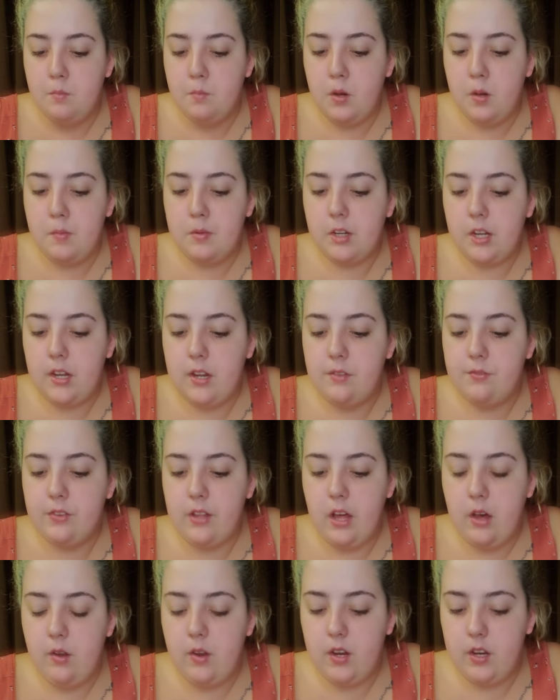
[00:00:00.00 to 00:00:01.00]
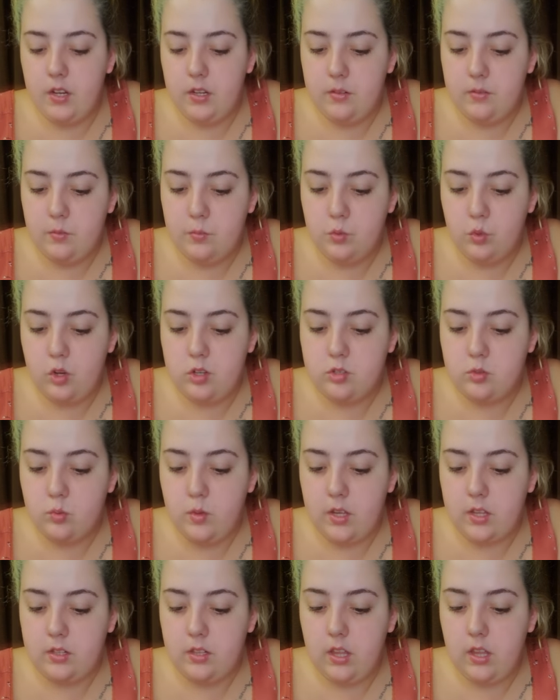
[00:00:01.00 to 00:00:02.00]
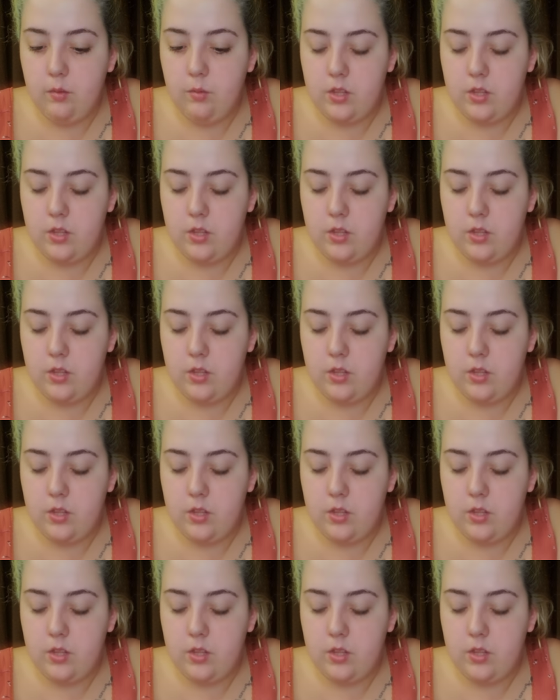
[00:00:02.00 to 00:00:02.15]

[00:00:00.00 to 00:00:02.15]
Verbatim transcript: Pomegranate flower absorbs quickly